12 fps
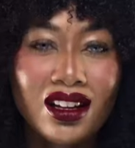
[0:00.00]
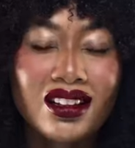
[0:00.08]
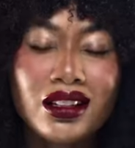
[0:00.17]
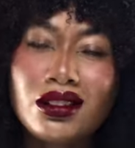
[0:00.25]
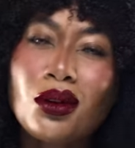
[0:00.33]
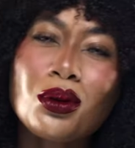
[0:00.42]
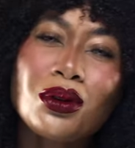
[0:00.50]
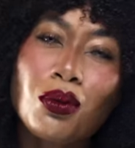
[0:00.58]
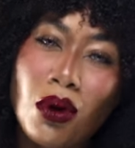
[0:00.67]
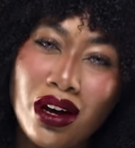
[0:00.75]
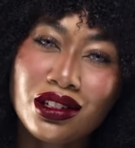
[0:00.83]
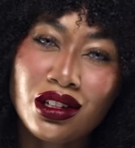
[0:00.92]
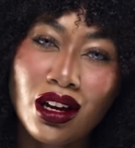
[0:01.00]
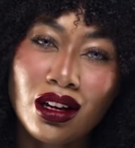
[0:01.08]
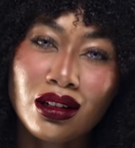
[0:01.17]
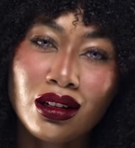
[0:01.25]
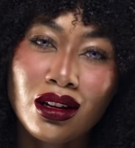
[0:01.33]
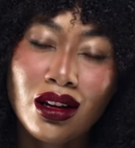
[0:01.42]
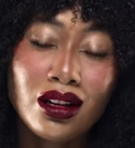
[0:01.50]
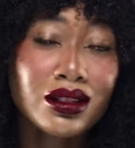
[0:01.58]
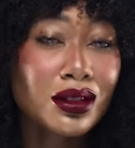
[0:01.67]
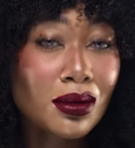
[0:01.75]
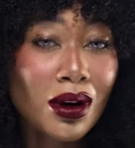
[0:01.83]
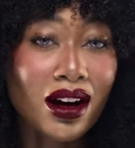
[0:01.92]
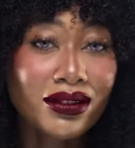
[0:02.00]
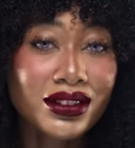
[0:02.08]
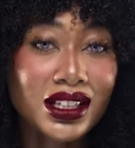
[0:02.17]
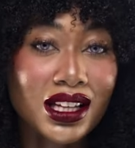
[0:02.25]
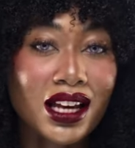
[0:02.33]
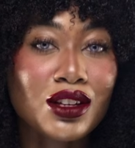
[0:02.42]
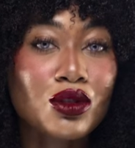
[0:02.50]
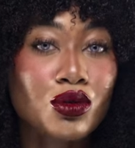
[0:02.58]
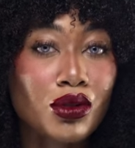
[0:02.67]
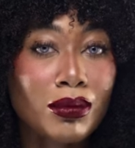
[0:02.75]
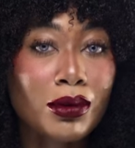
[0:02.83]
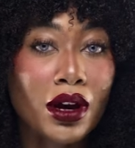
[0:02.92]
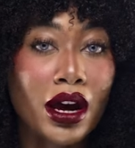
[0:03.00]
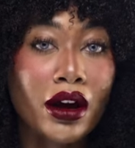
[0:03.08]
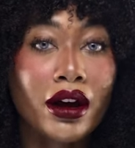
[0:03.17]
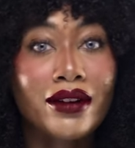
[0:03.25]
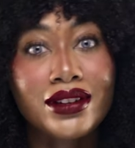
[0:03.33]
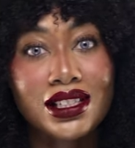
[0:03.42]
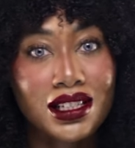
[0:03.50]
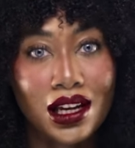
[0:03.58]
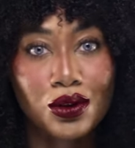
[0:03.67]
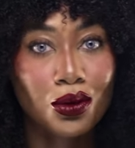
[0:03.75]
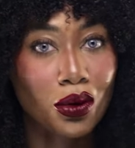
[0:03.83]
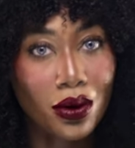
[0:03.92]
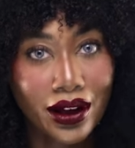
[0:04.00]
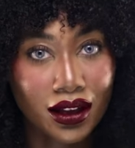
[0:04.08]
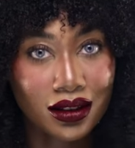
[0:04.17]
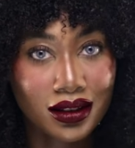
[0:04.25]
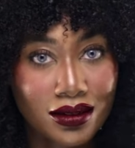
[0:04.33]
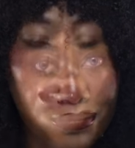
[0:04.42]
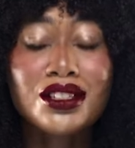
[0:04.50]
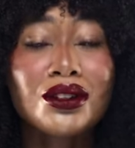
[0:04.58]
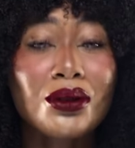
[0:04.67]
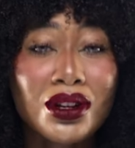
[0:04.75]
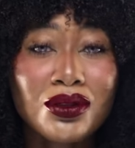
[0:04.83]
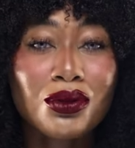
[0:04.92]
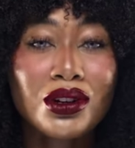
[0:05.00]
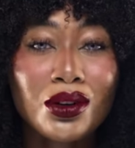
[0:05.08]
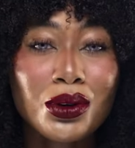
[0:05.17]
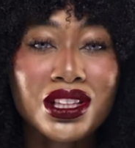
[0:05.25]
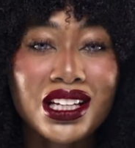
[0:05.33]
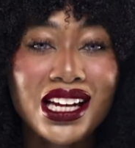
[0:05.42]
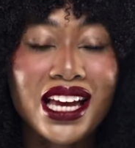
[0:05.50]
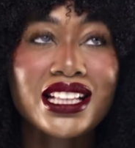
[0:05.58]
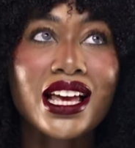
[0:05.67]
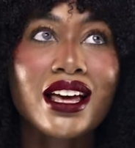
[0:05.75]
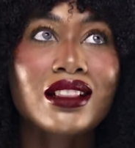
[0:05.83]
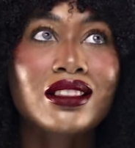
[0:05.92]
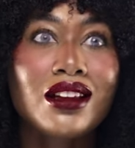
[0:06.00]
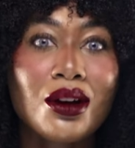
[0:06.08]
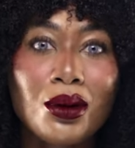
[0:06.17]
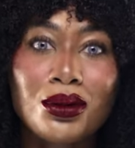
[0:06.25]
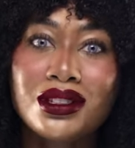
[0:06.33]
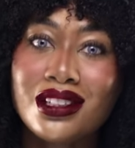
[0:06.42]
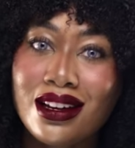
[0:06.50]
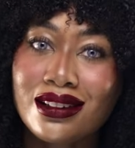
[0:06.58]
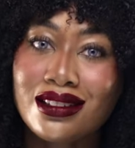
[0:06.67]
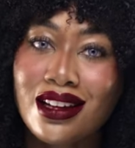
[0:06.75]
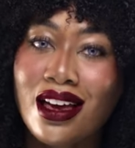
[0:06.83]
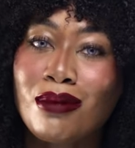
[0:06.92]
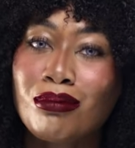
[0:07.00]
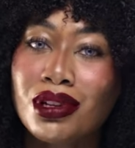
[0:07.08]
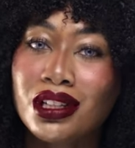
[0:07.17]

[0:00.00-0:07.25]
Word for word: Let's start with washing. Too often, and you strip your hair of its natural oils. Too infrequently, and hello, dust and